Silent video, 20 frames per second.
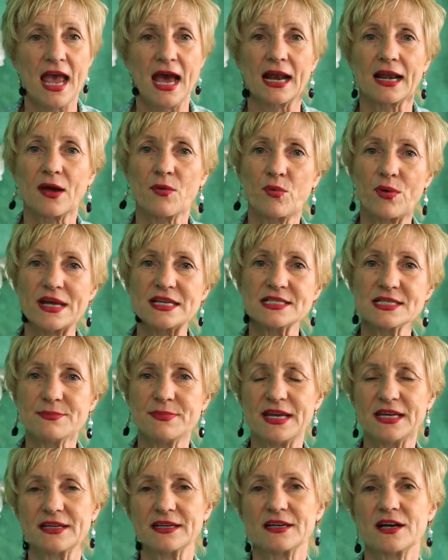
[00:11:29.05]
And I went to
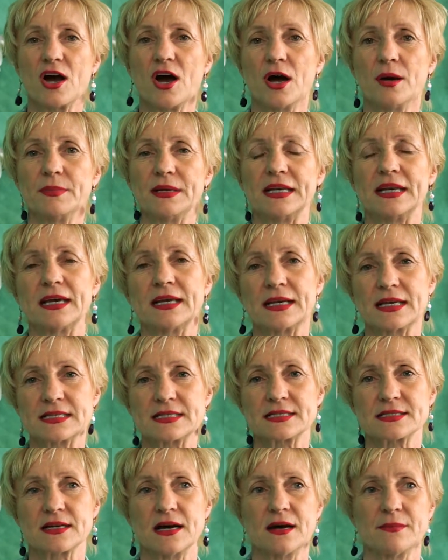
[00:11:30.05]
make a comment, and I
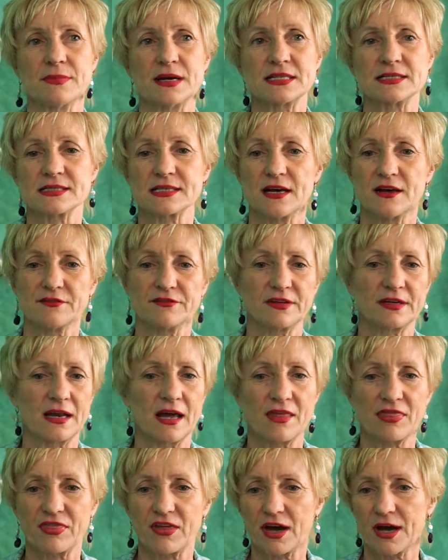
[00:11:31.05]
stopped myself, and
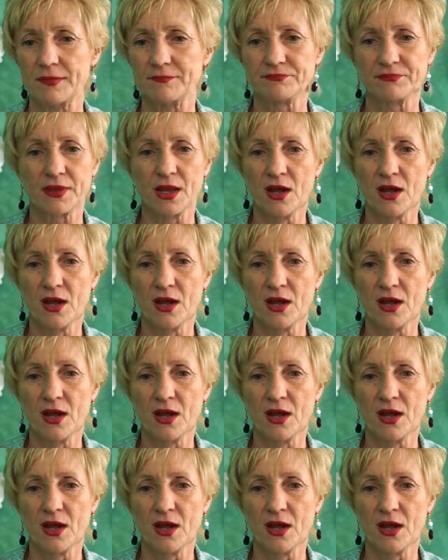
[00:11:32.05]
I thought,